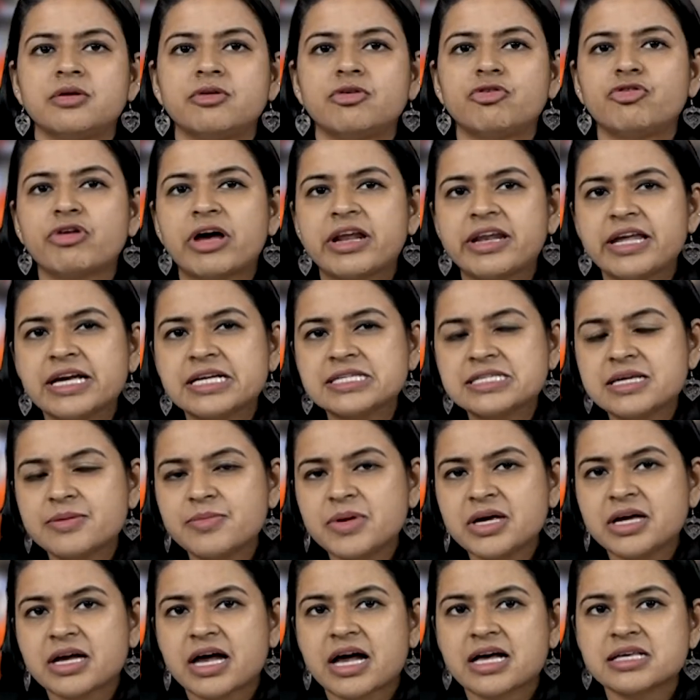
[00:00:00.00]

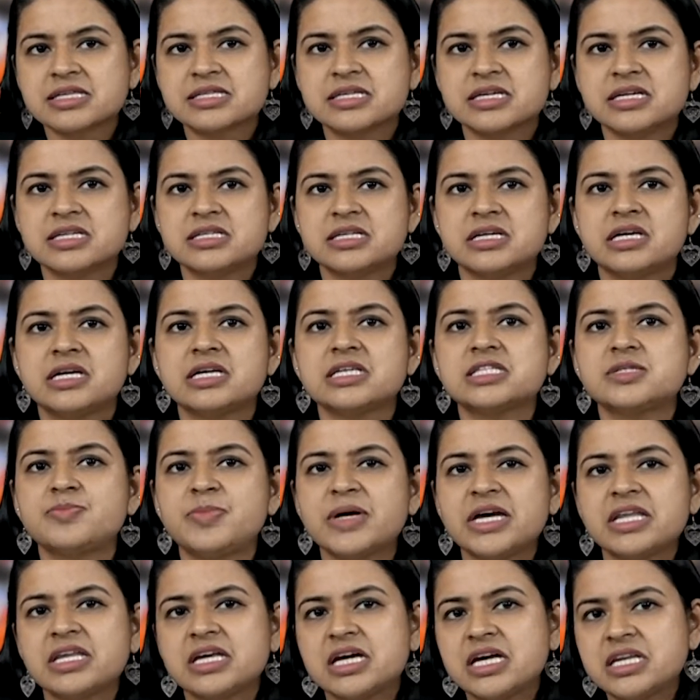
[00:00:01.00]
Tranexamic acid has
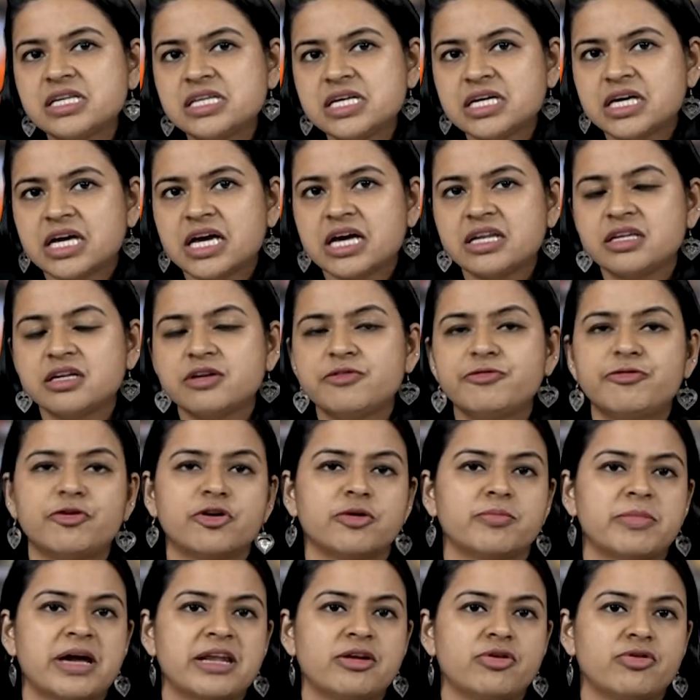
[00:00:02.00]
been indicated
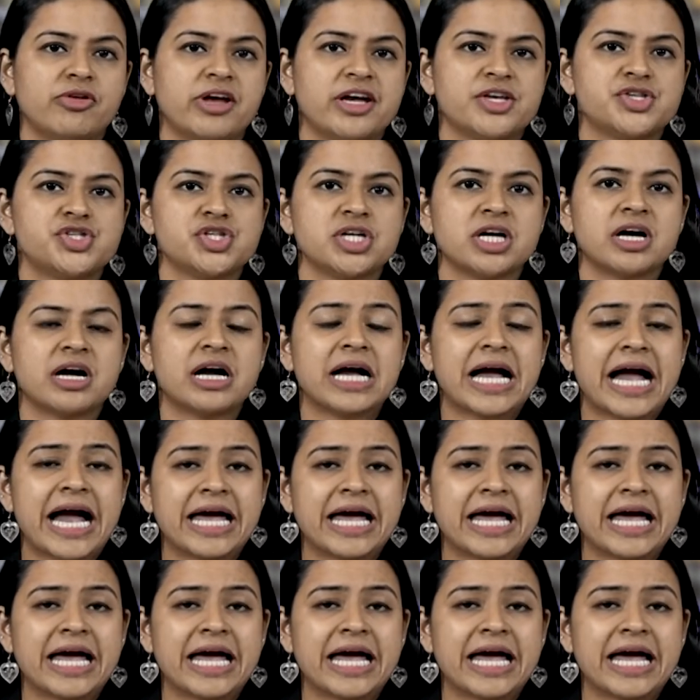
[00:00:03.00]
for menorrhagia